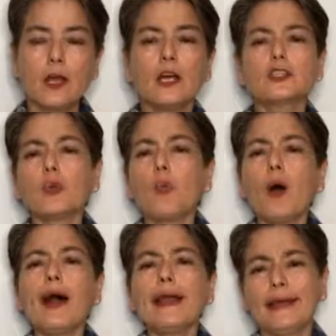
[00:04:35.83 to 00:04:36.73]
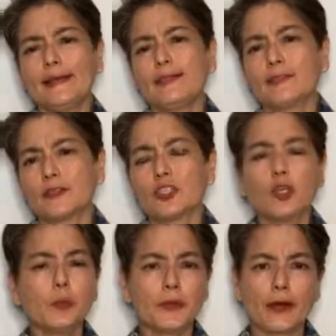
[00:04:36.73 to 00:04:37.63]
So why is the
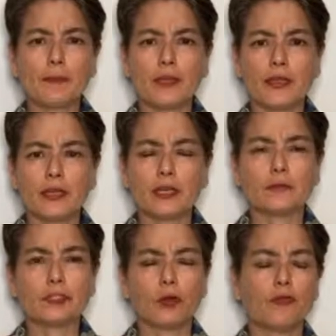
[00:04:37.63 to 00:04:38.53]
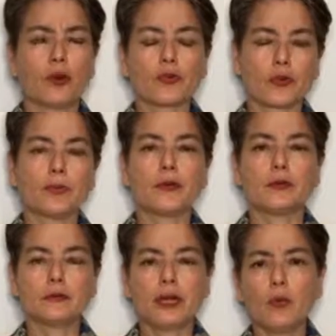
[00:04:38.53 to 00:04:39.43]
tubular epithelium so vulnerable,
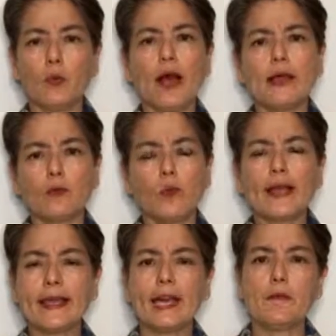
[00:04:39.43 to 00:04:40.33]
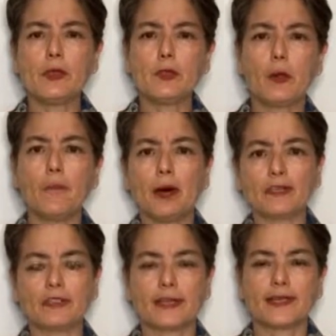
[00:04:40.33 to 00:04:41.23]
right? Why can't it be
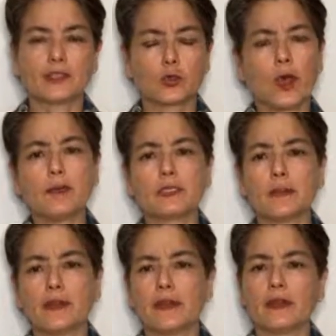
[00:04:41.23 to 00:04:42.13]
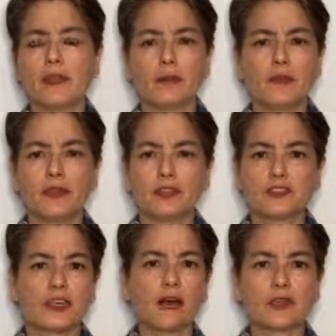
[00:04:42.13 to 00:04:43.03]
robust like the squamous epithelium of the
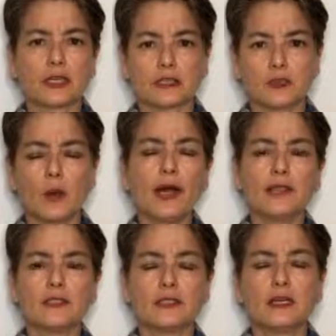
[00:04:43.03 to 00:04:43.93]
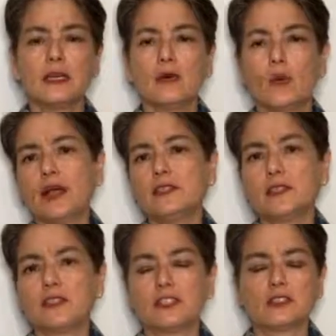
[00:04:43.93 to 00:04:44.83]
esophagus? Why does
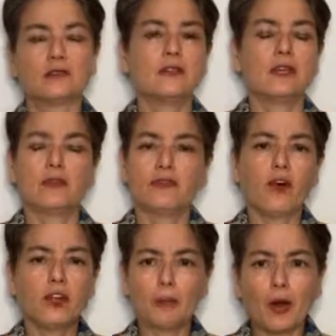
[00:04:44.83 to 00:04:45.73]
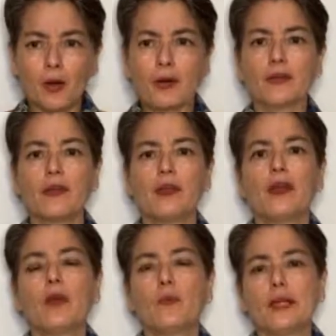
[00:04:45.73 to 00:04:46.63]
it just, you know, fall apart
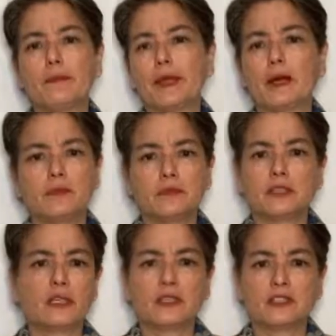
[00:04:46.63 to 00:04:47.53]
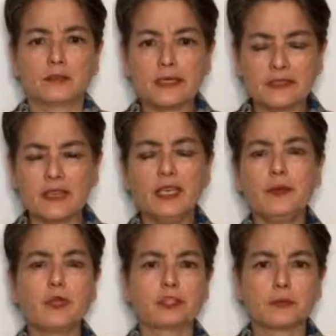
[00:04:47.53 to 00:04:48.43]
when it becomes, you know, there's some
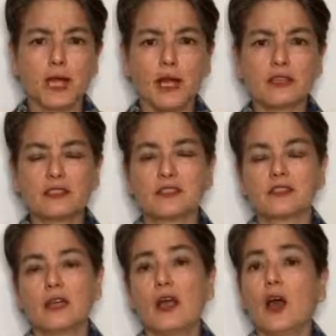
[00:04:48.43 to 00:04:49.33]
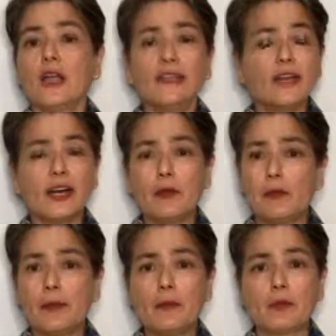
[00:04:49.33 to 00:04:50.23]
ischemia or some toxins? You got to
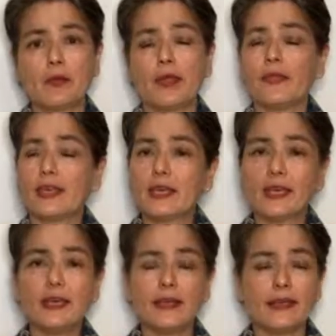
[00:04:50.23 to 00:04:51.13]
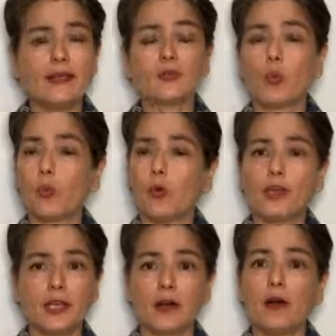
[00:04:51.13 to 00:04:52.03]
remember that the kidney is
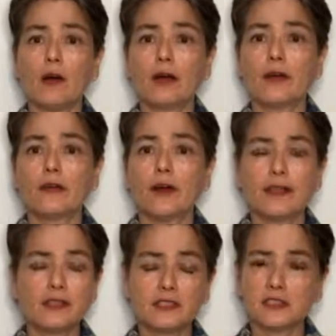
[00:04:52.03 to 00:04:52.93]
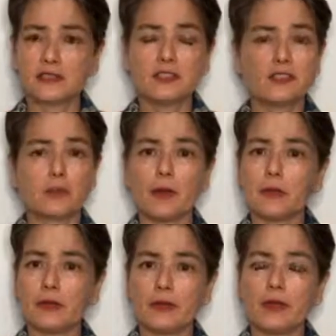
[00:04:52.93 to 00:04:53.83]
working hard, right? This is
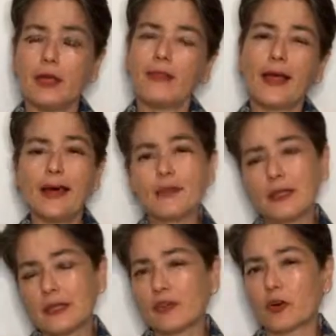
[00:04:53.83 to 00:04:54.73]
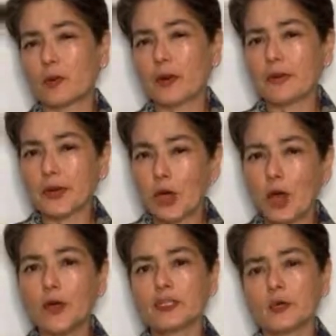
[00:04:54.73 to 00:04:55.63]
probably, that and the liver are probably your
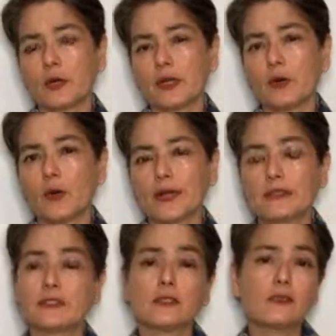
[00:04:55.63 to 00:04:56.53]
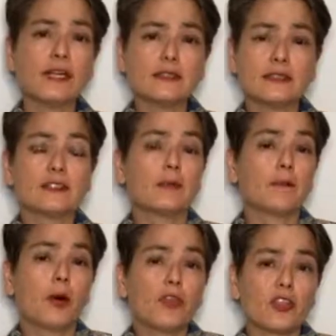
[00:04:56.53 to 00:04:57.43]
hardest working organs. And the reason is that
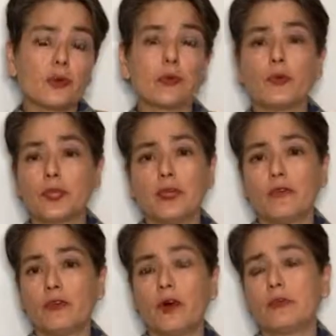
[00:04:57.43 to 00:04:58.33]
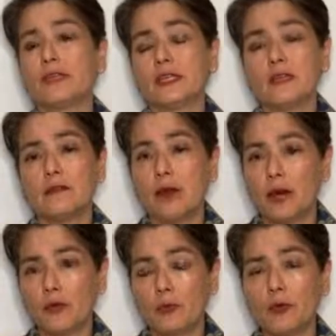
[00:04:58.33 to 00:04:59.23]
both of them are really involved in
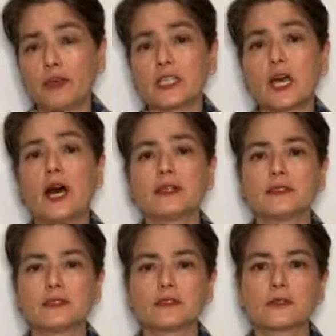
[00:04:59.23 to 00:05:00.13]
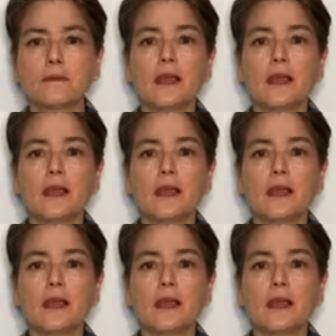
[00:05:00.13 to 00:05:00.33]
removing toxins.